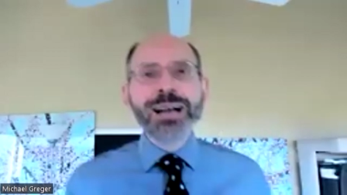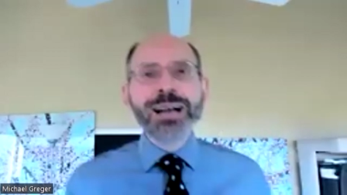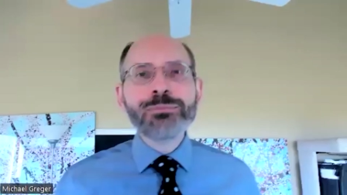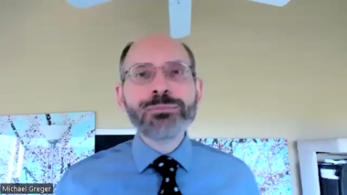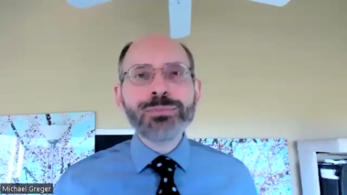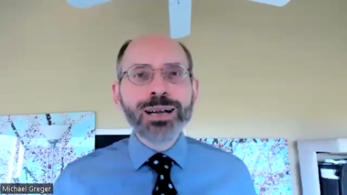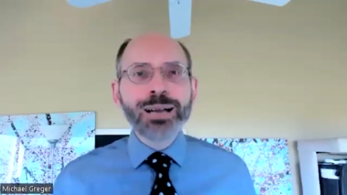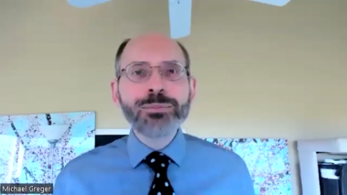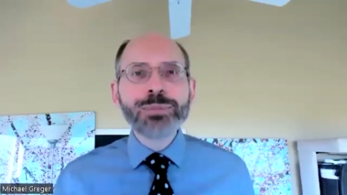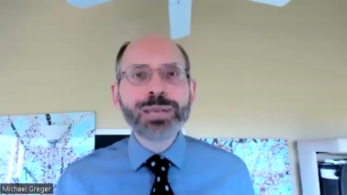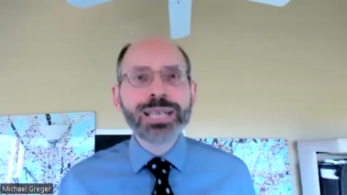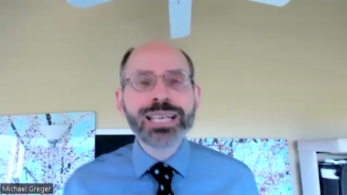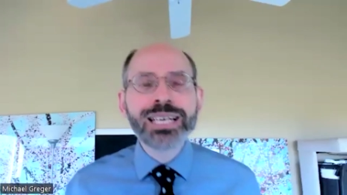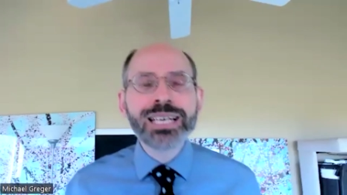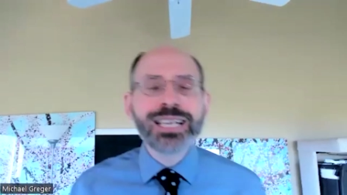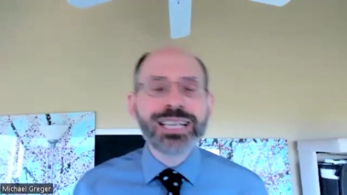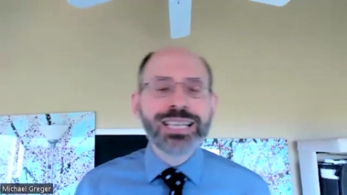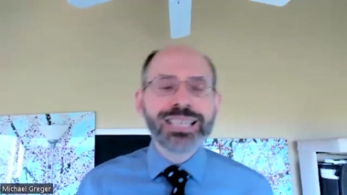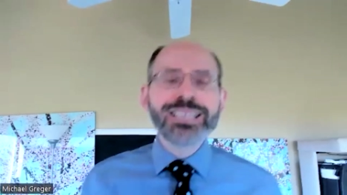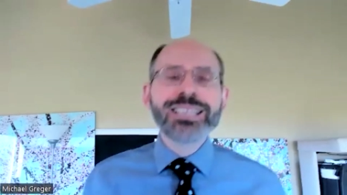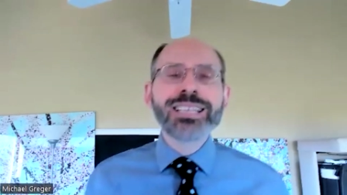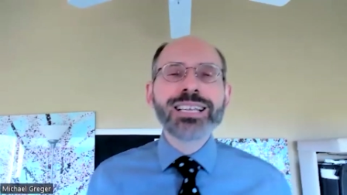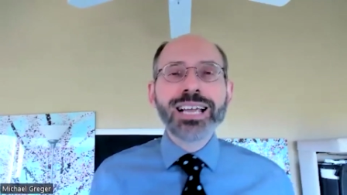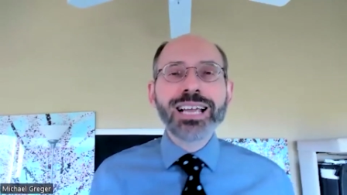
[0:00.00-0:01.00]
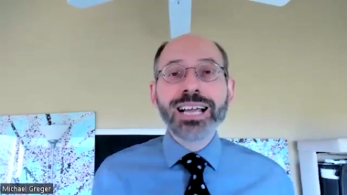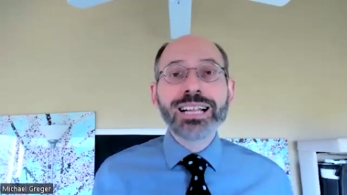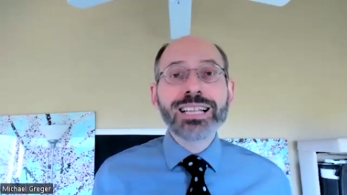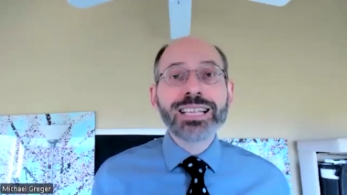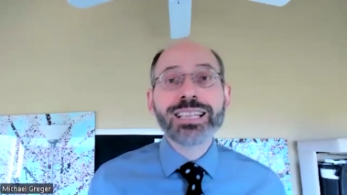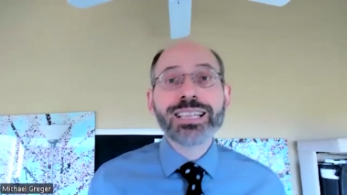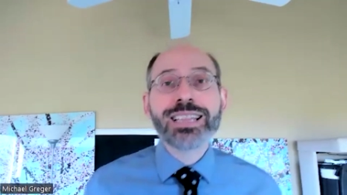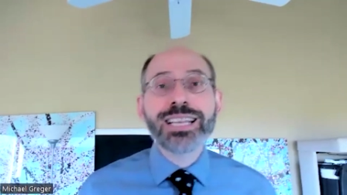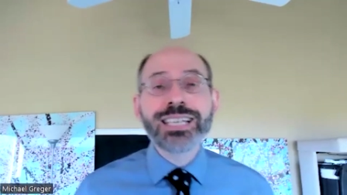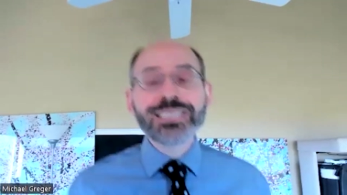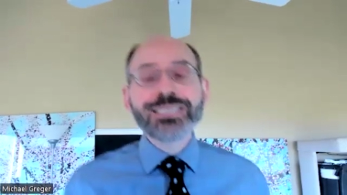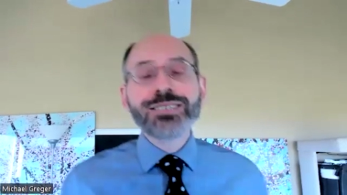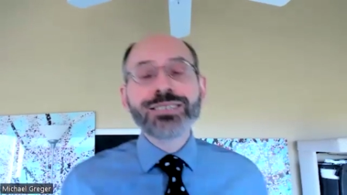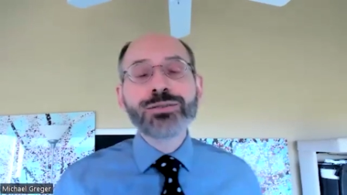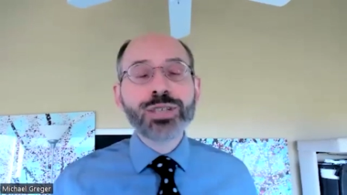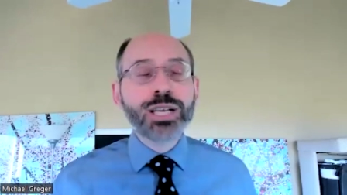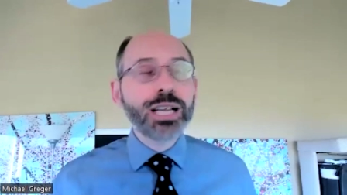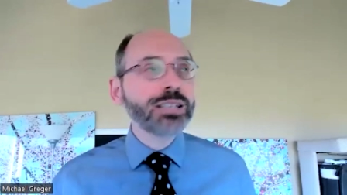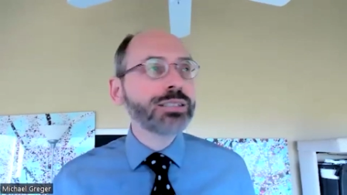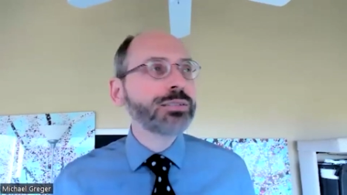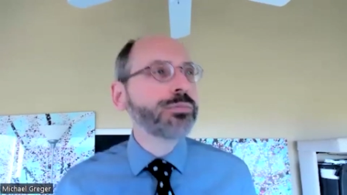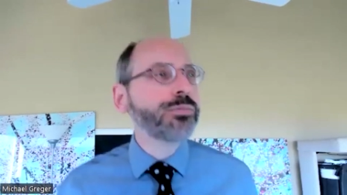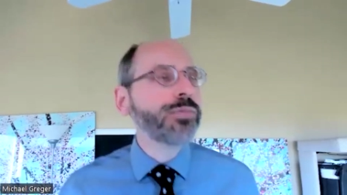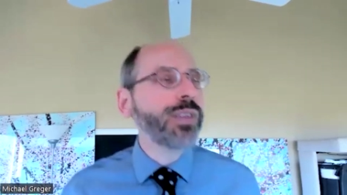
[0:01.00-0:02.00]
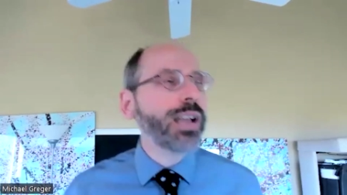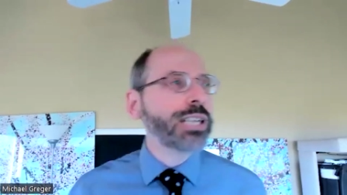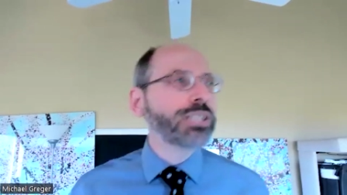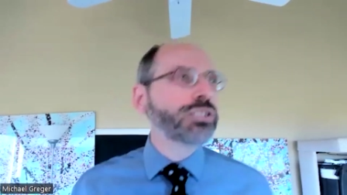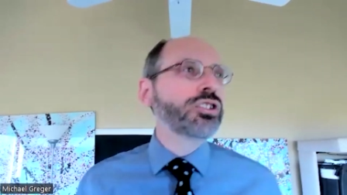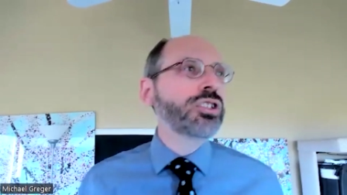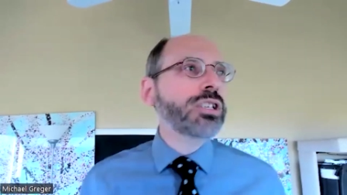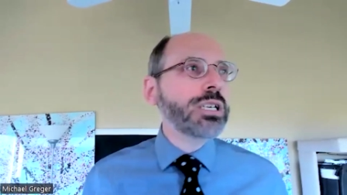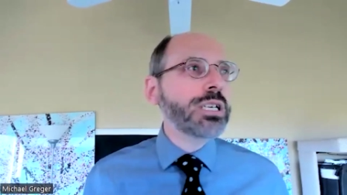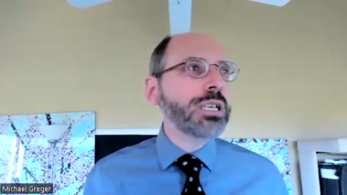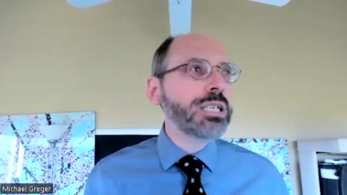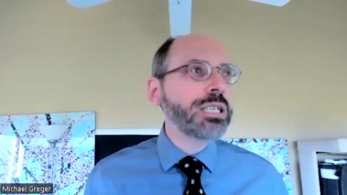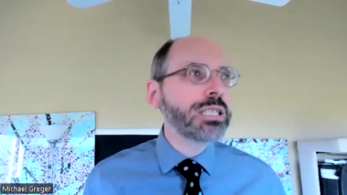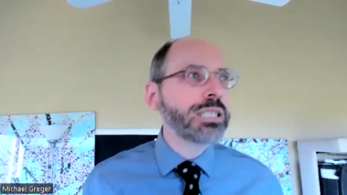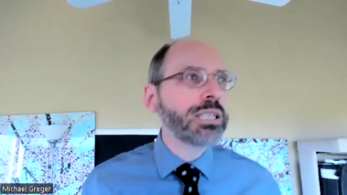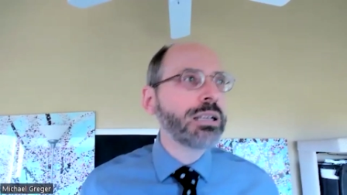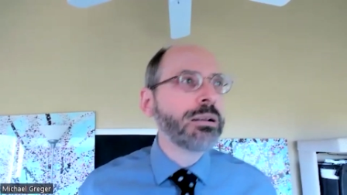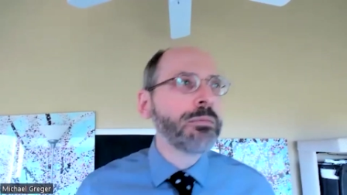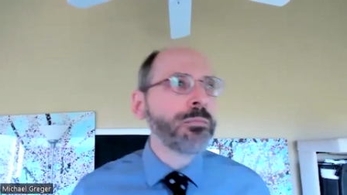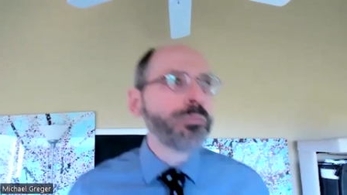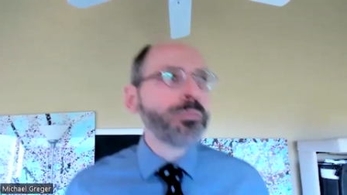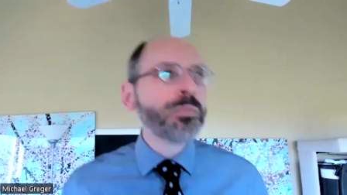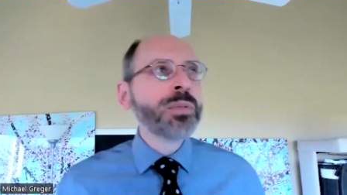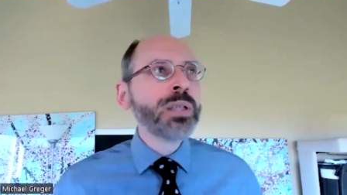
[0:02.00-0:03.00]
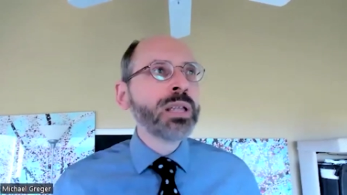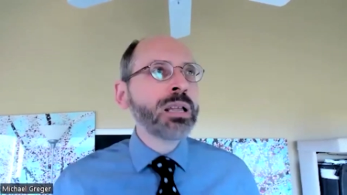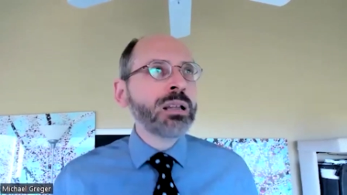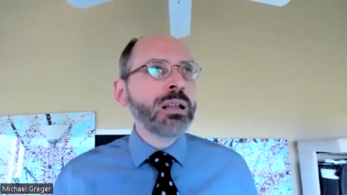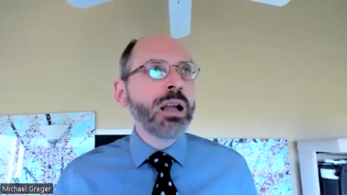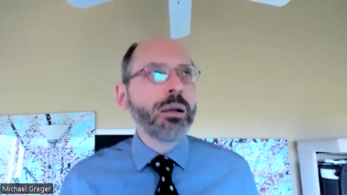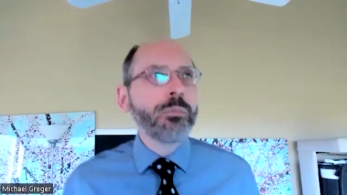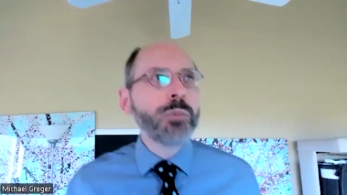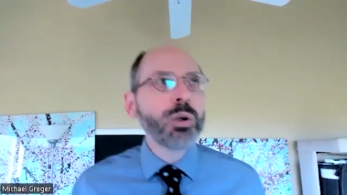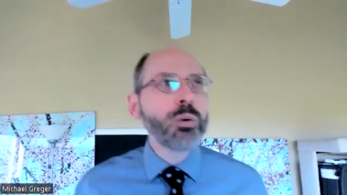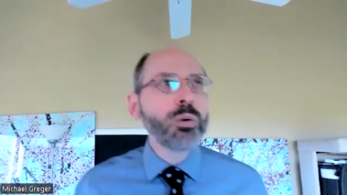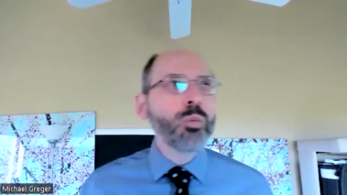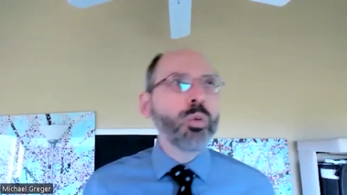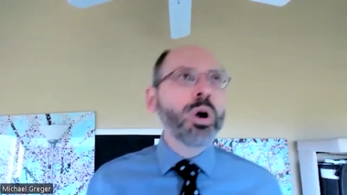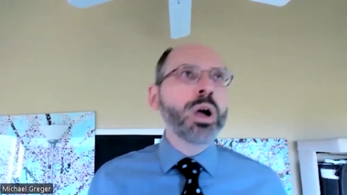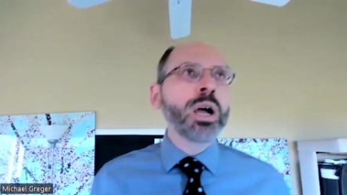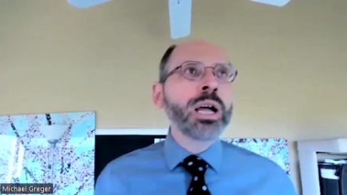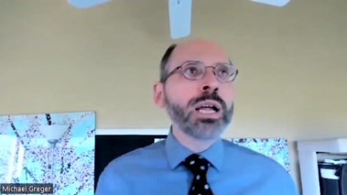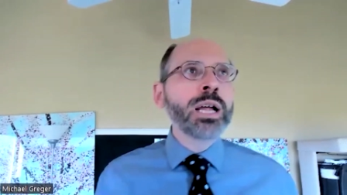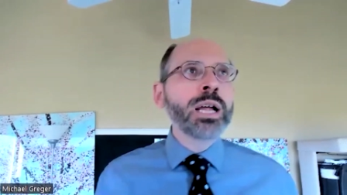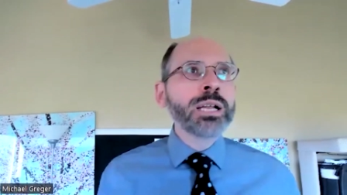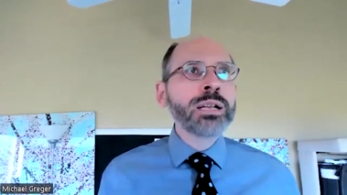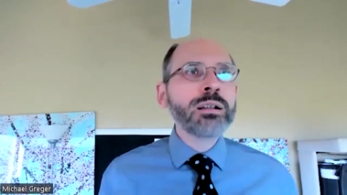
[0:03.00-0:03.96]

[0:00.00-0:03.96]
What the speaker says: mean, things have changed. In fact, one